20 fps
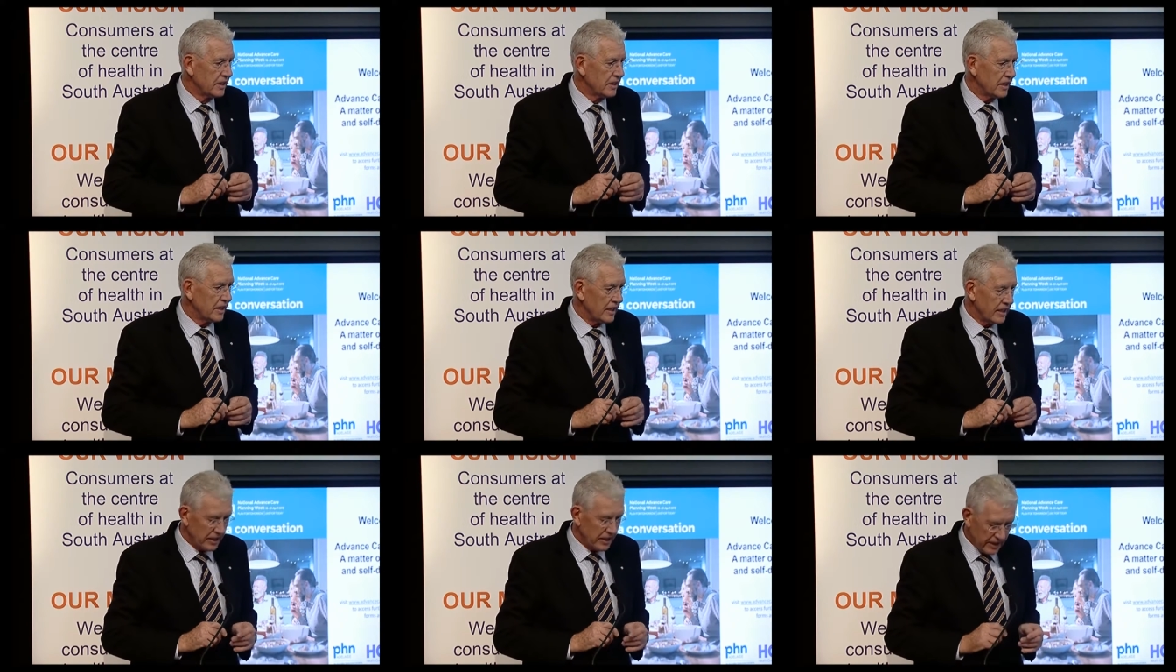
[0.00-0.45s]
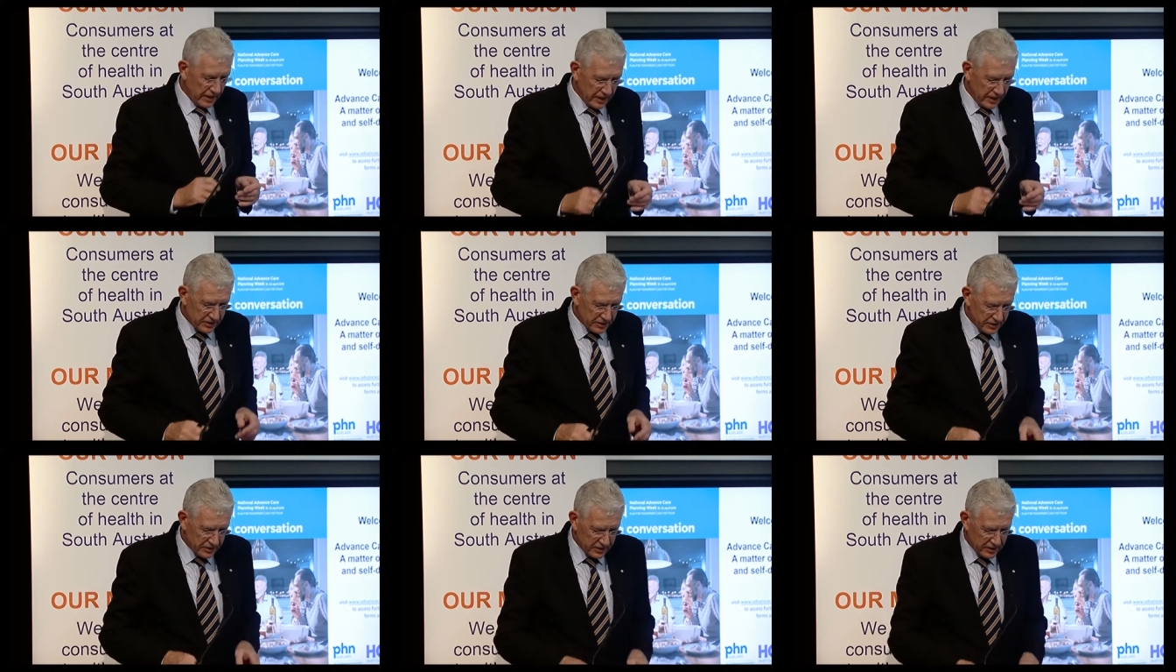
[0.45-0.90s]
And
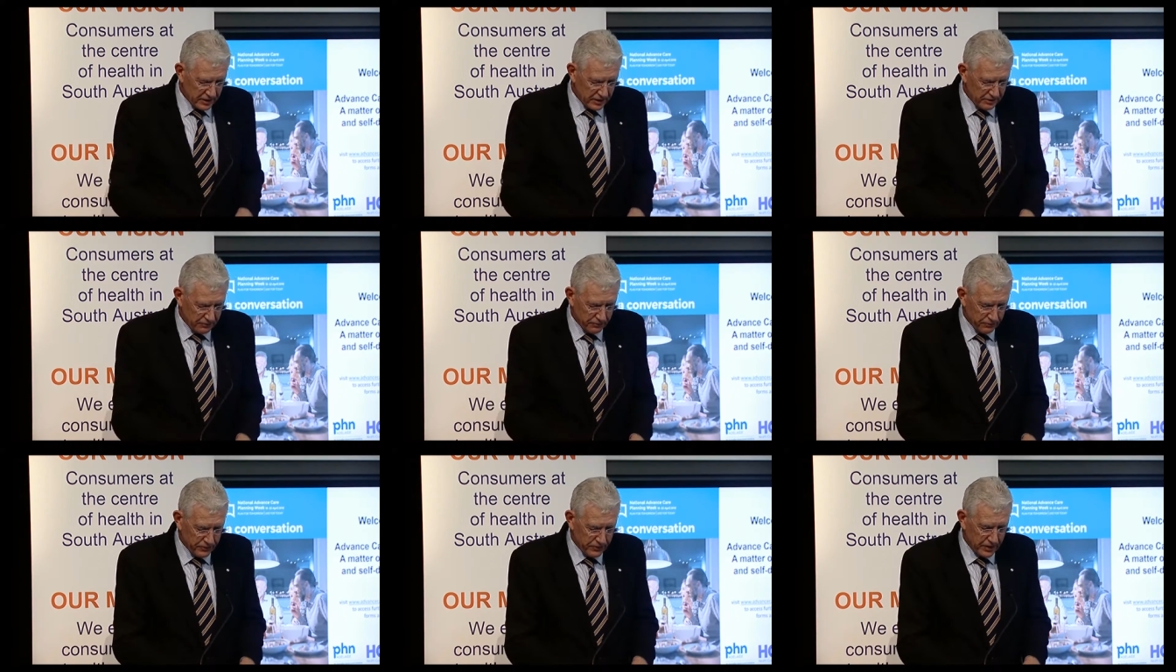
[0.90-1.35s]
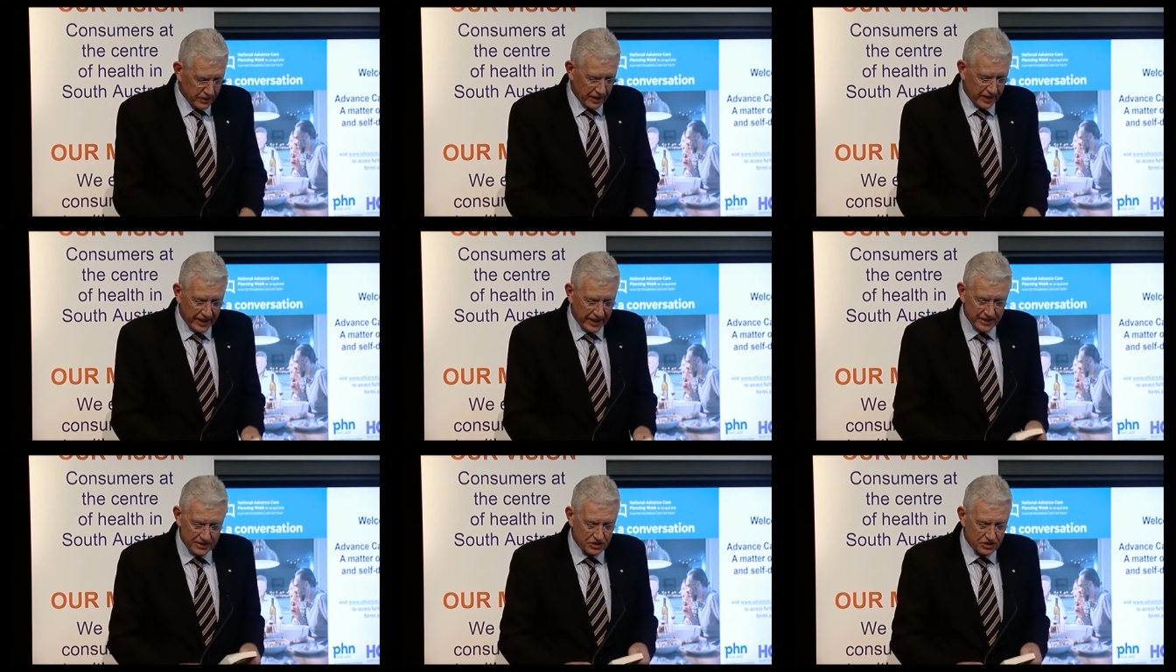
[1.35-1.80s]
as um, the
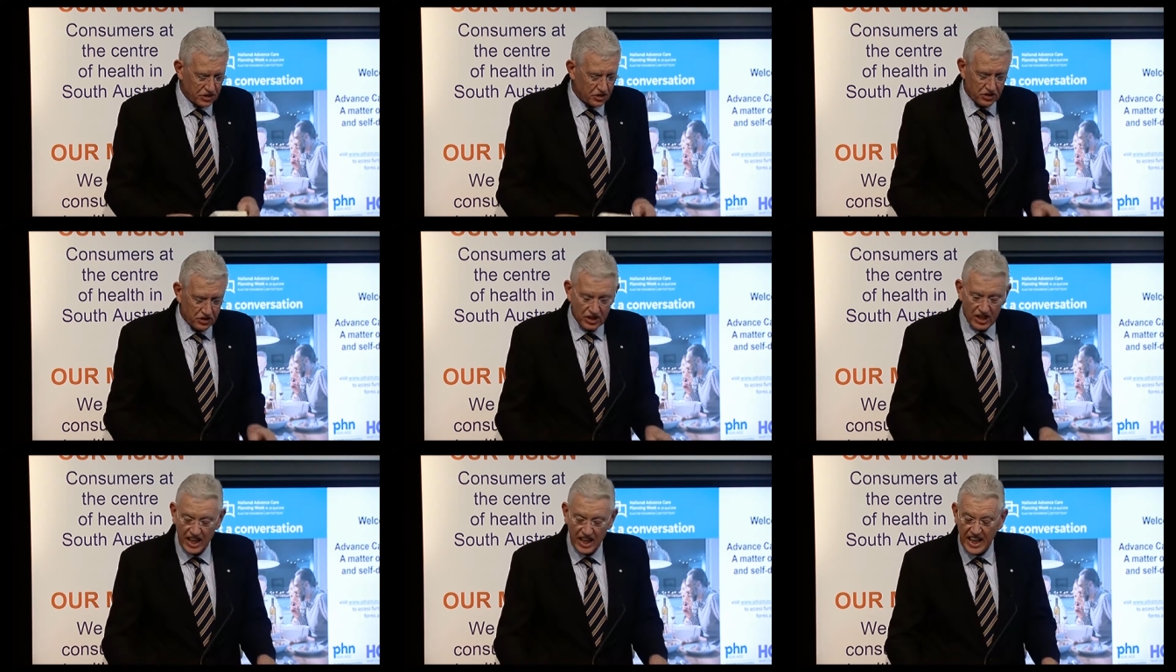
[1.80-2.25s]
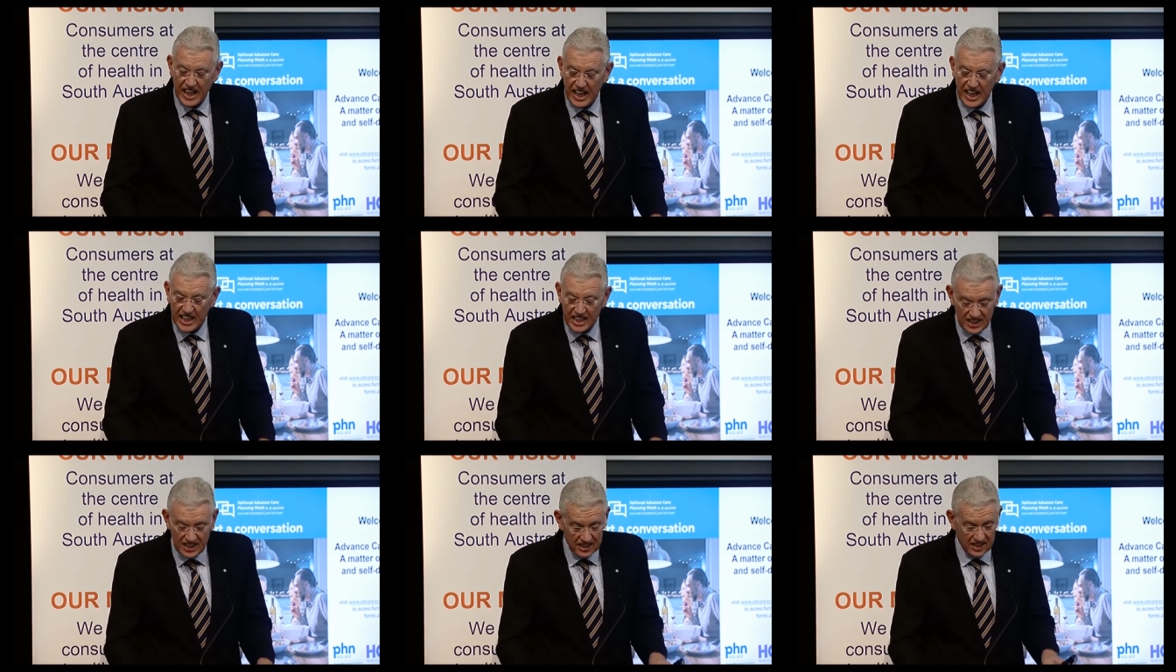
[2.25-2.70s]
late John
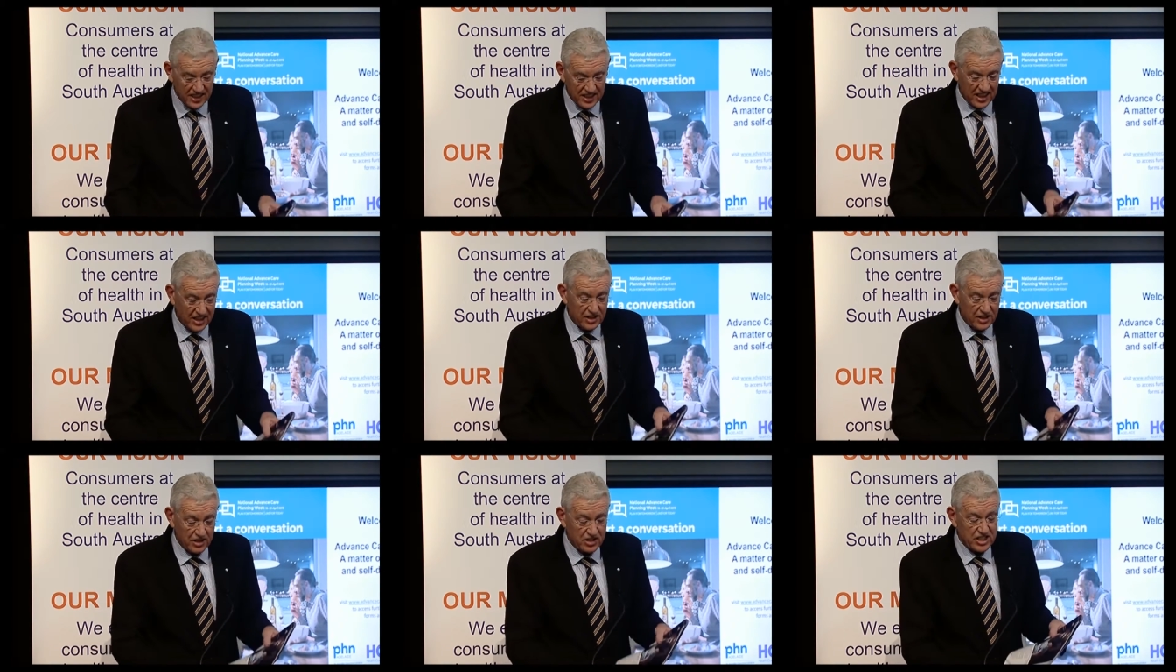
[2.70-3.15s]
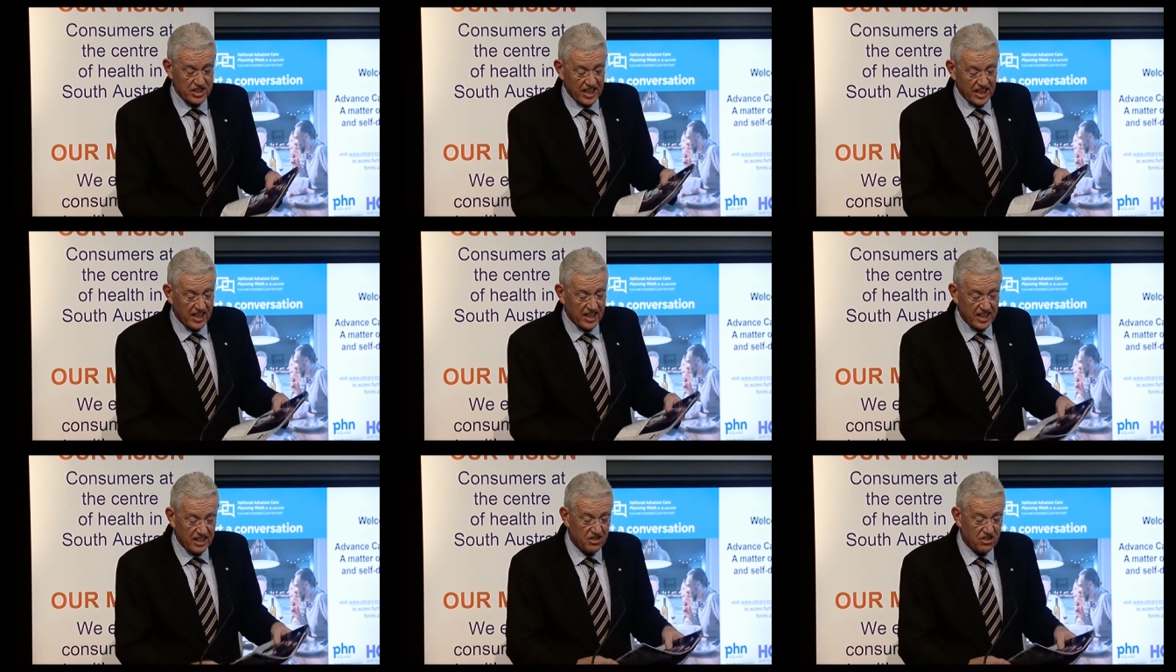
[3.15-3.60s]
Clarke, you know, who
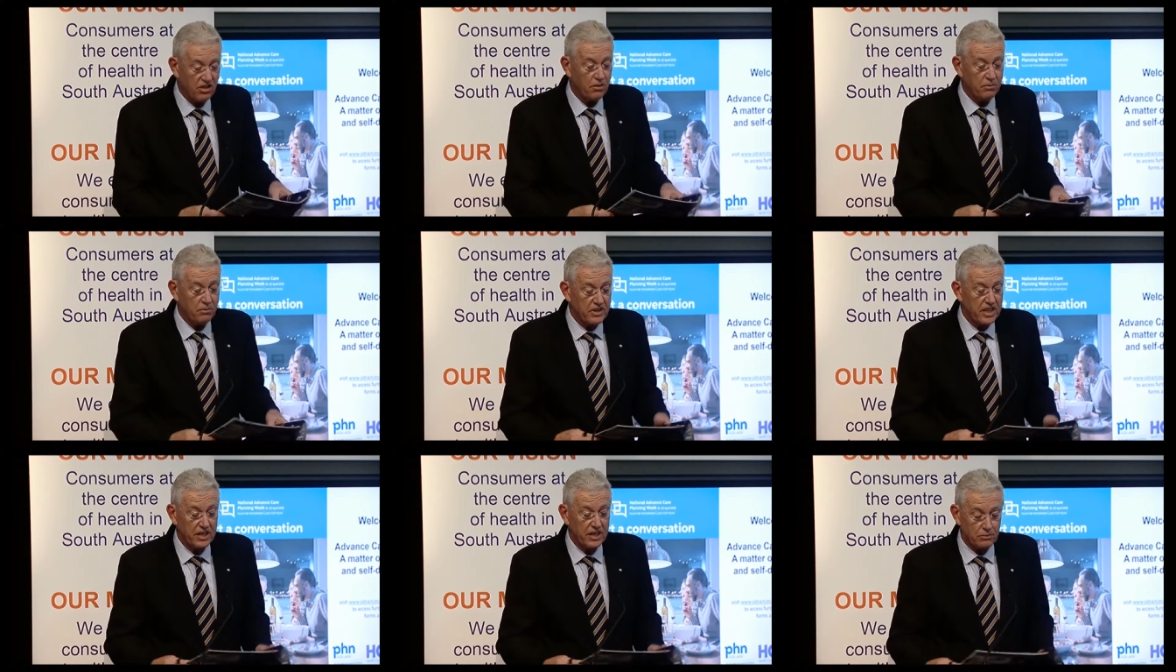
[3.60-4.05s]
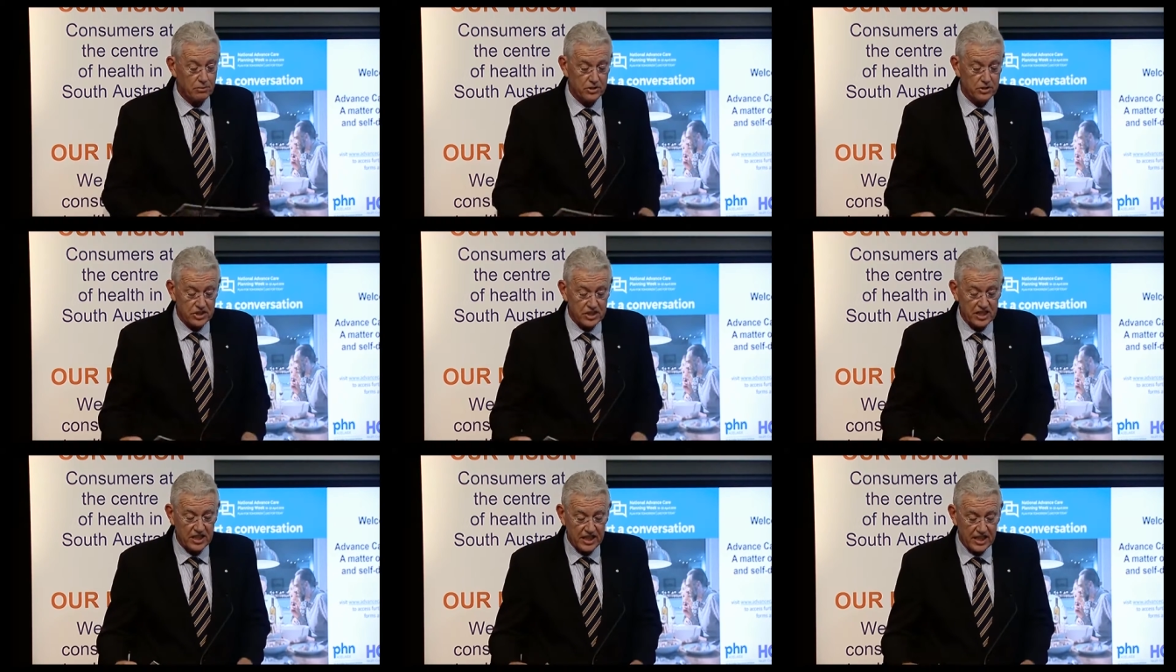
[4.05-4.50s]
suddenly dropped dead,
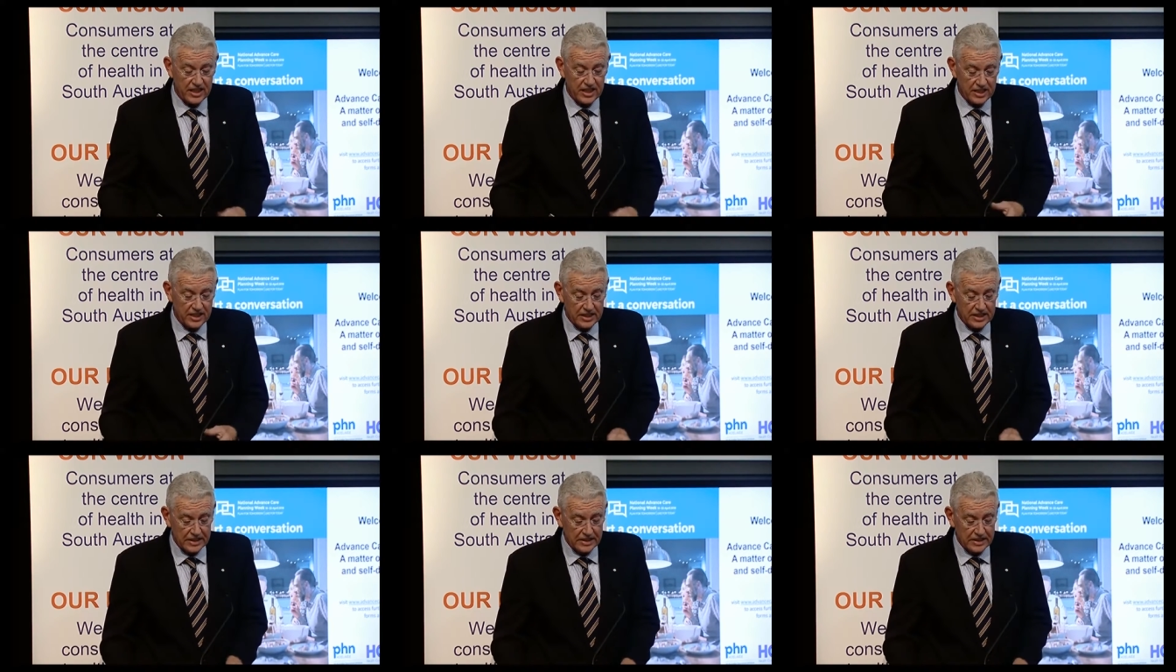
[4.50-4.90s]
would say,